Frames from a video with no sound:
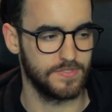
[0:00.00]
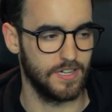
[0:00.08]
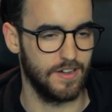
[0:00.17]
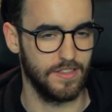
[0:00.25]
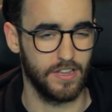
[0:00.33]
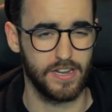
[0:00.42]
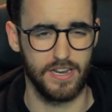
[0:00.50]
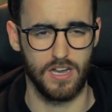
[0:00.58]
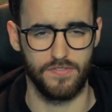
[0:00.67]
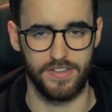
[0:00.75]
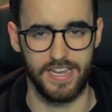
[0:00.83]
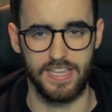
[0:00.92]
Lucky
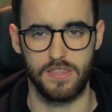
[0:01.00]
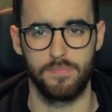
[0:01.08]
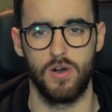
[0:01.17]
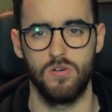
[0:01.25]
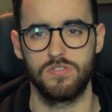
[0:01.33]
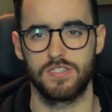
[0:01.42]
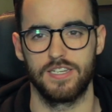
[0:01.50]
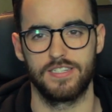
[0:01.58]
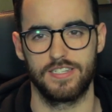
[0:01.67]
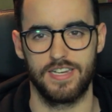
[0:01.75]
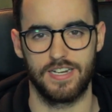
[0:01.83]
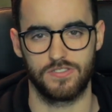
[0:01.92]
enough, it hit the post. I
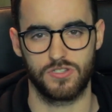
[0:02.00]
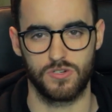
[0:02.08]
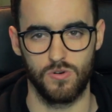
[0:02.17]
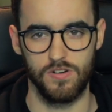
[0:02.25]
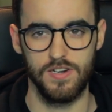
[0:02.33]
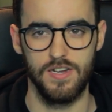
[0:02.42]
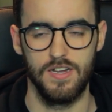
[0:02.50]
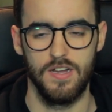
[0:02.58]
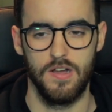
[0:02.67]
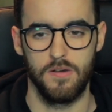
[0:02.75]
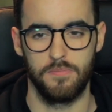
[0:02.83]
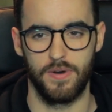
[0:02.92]
did not score,
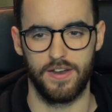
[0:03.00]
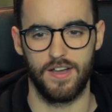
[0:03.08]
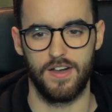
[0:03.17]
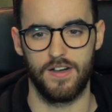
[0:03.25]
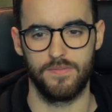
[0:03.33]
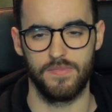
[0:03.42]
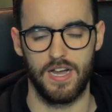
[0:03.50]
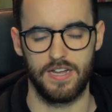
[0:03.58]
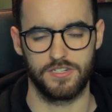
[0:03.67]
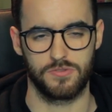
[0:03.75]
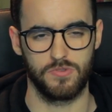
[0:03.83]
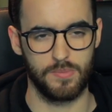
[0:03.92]
but
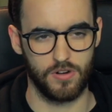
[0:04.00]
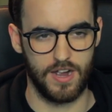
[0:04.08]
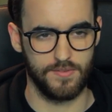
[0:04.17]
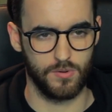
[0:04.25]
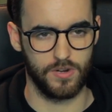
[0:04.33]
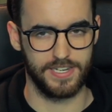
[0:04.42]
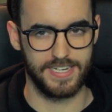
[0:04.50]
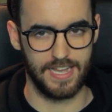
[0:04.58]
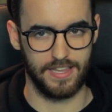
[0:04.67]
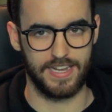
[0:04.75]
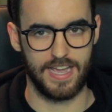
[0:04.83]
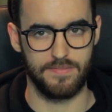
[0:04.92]
I just remember everyone
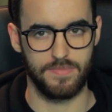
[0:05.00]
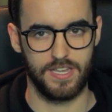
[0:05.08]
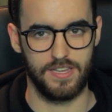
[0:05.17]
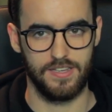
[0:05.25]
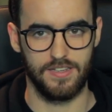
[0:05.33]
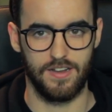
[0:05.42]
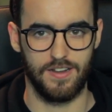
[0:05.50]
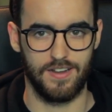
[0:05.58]
yelling at me